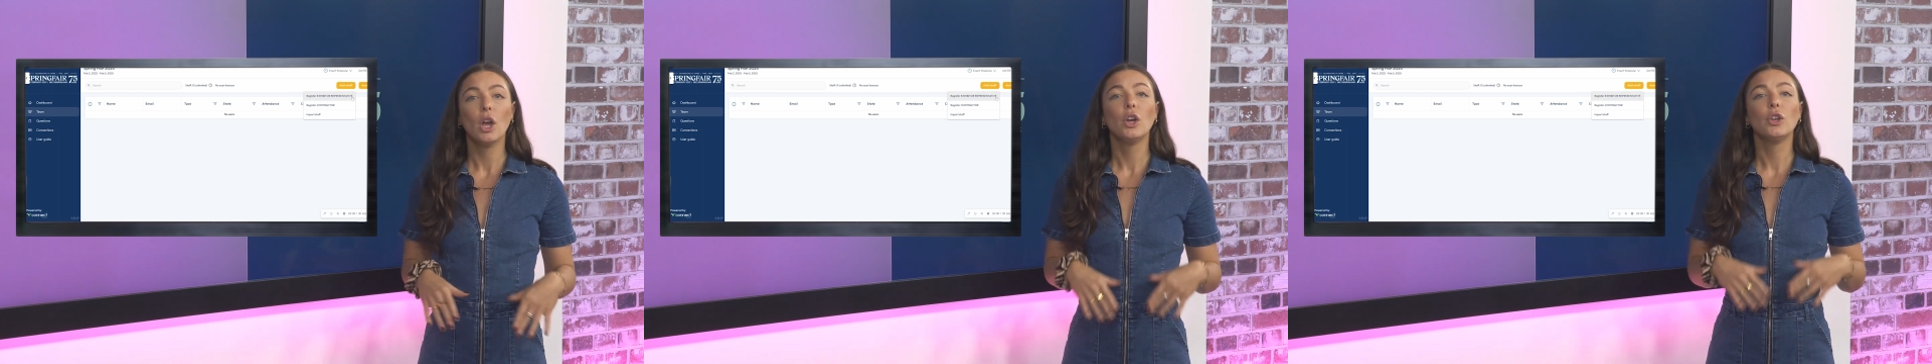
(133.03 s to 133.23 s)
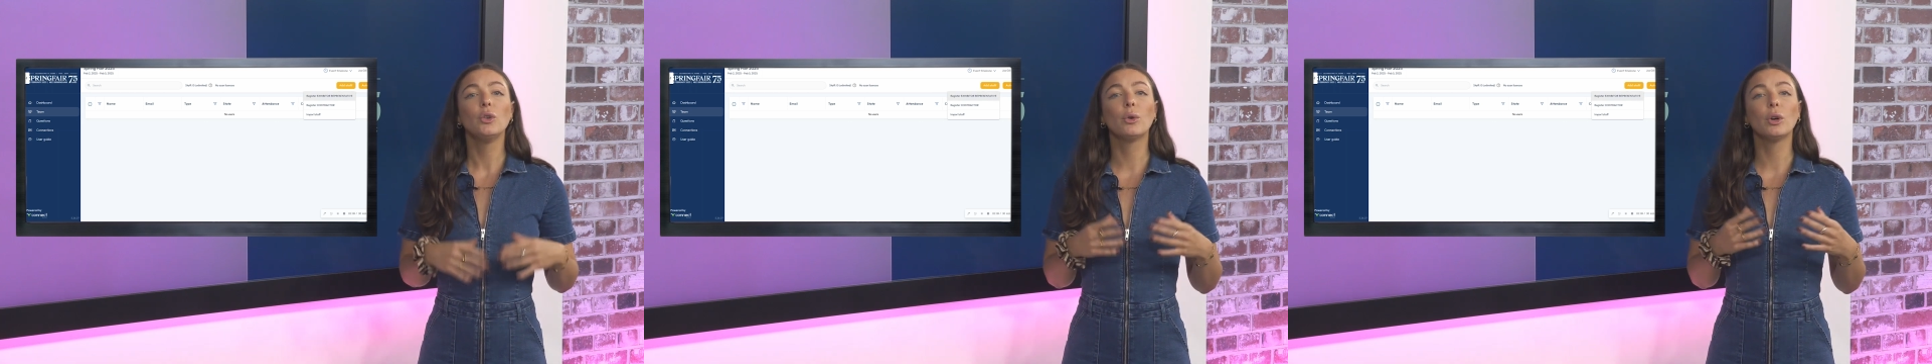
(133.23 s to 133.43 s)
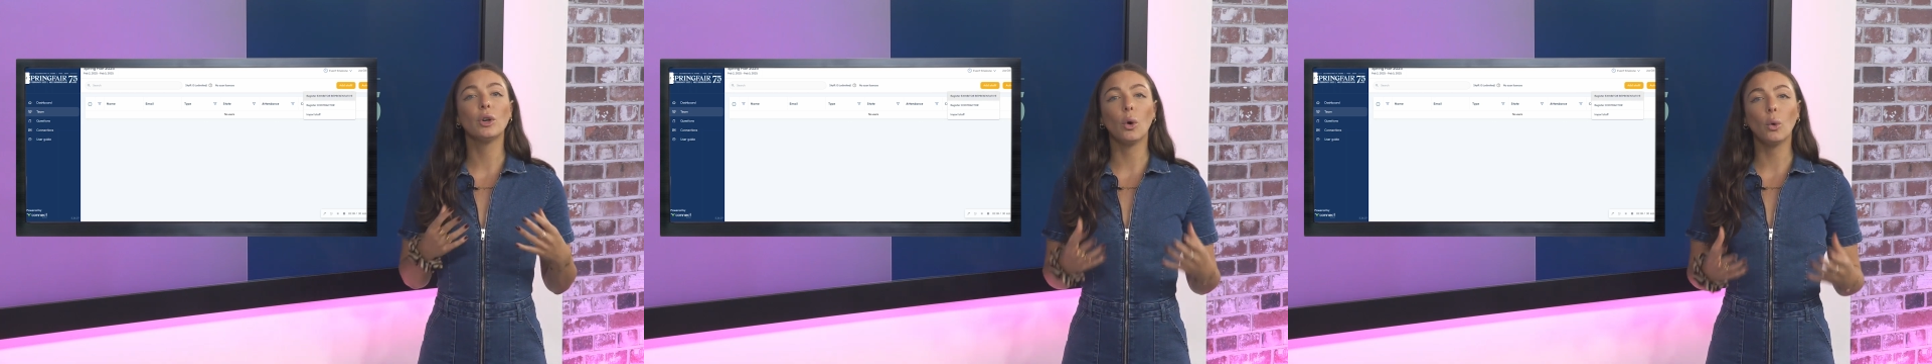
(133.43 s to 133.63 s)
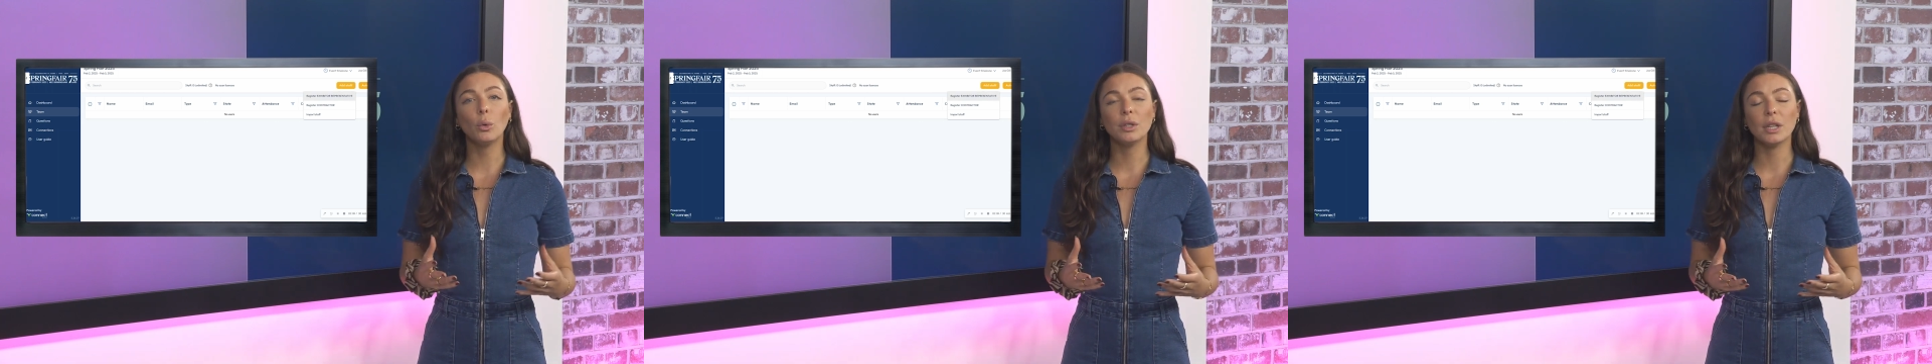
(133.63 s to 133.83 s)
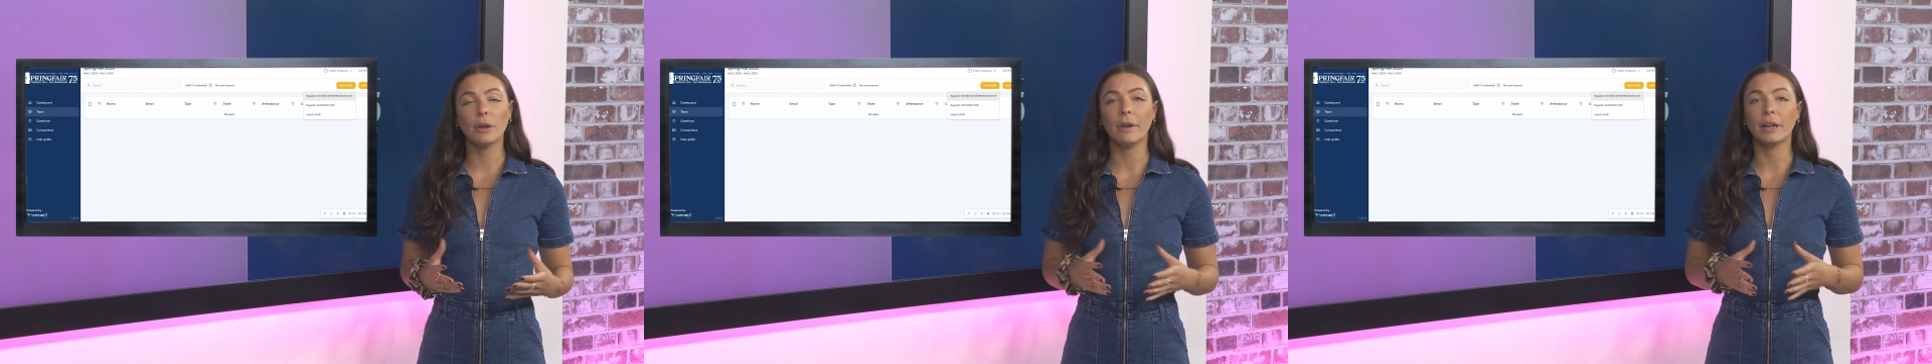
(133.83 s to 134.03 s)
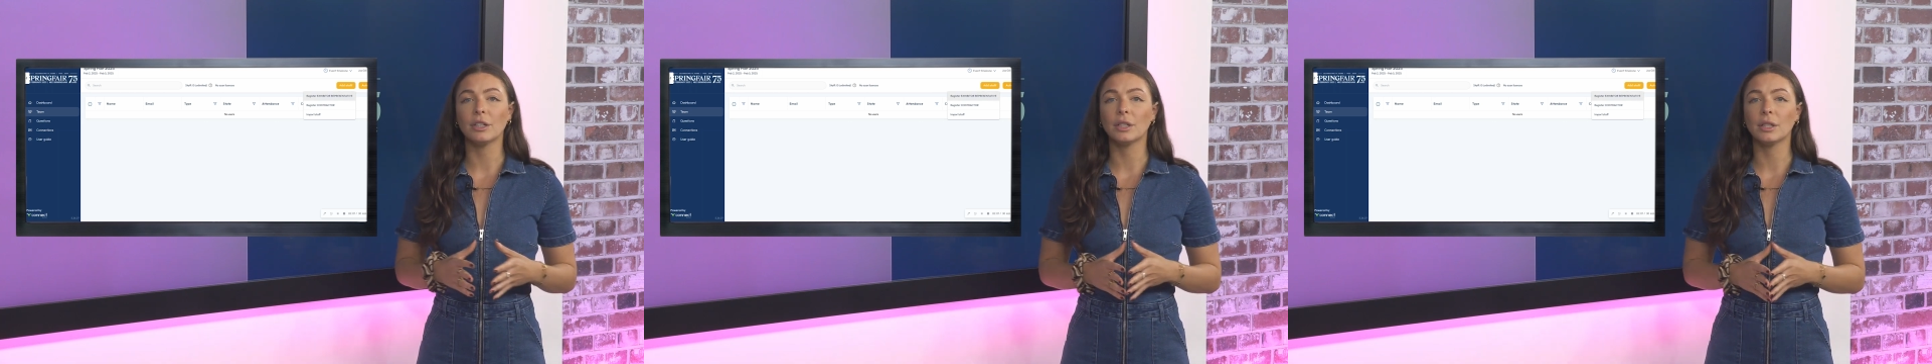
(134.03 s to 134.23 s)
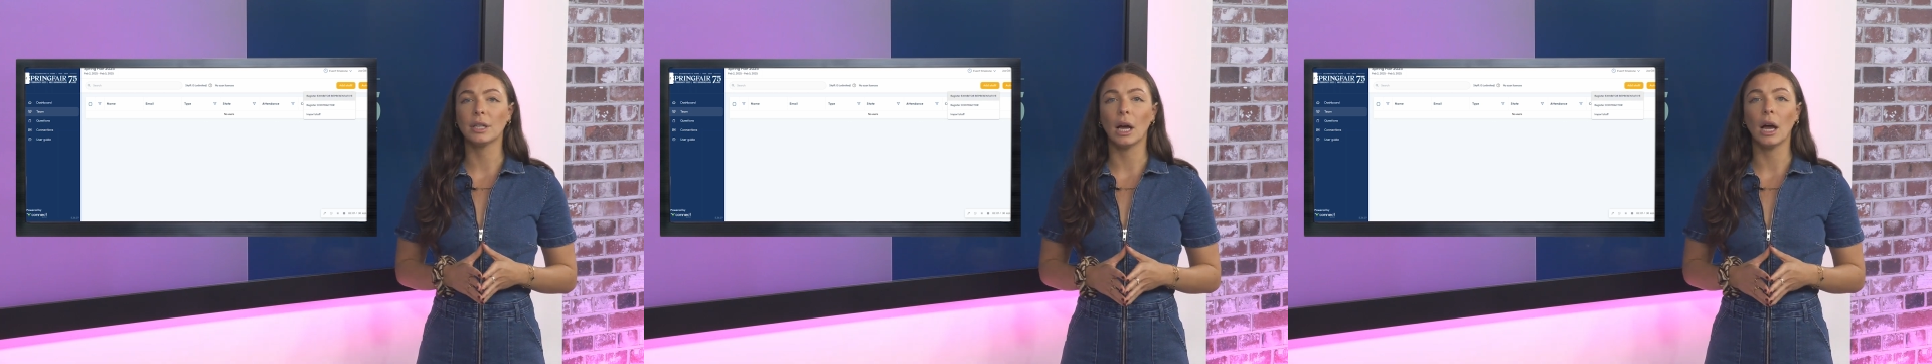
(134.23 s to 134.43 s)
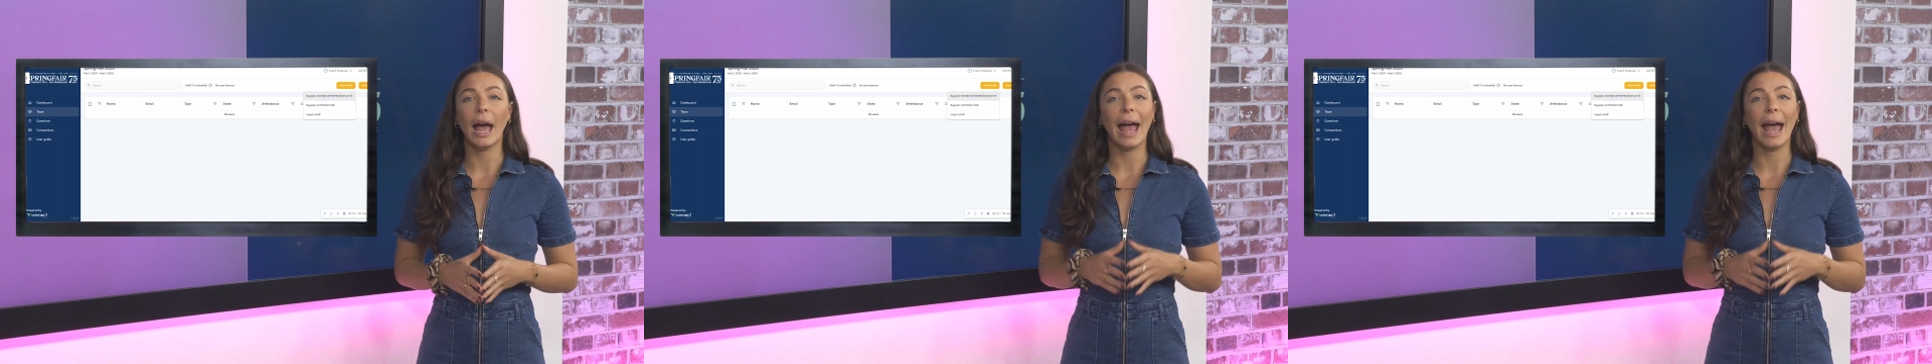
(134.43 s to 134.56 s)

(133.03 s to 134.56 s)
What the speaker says: You can also register